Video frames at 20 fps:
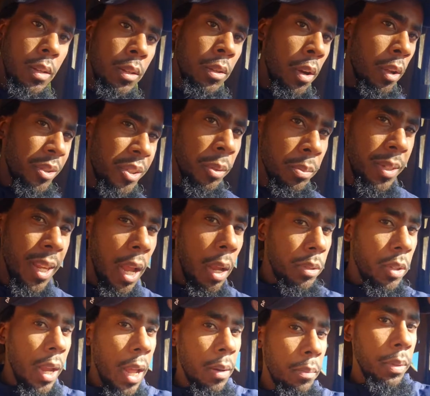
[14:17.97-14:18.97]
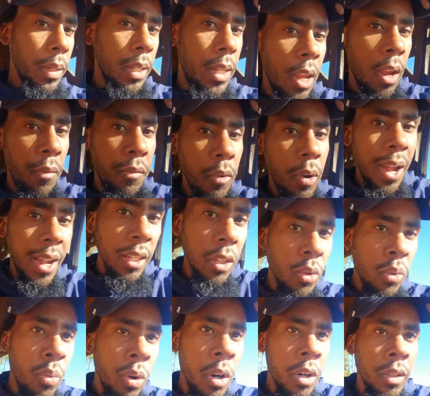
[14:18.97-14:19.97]
Sometimes you gotta be careful how you
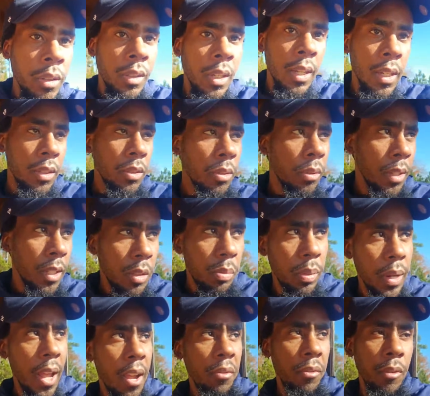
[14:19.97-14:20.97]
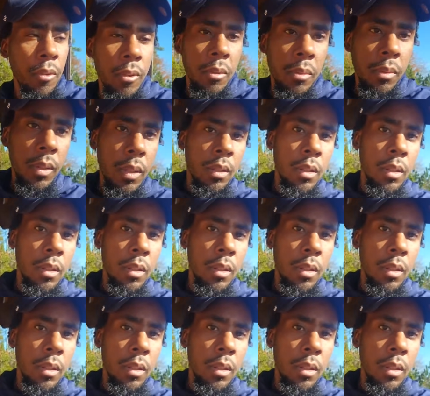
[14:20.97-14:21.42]
word things on these platforms.